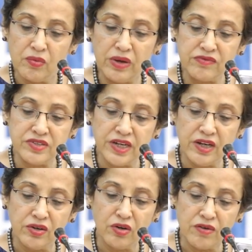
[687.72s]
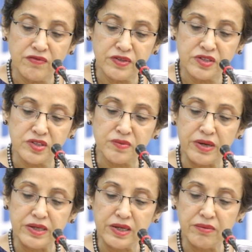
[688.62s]
We have taken confidence
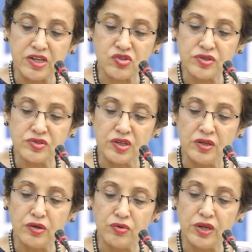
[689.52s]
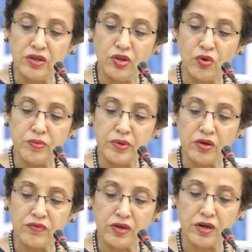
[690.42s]
building measures, including the
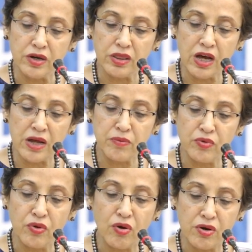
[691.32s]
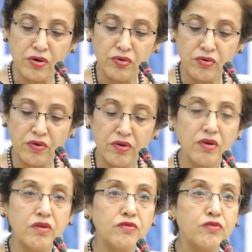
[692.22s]
opening of the Kartarpur corridor
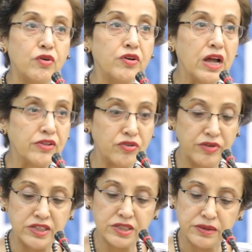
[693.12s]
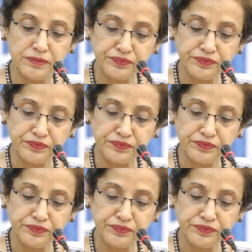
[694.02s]
for Yatris.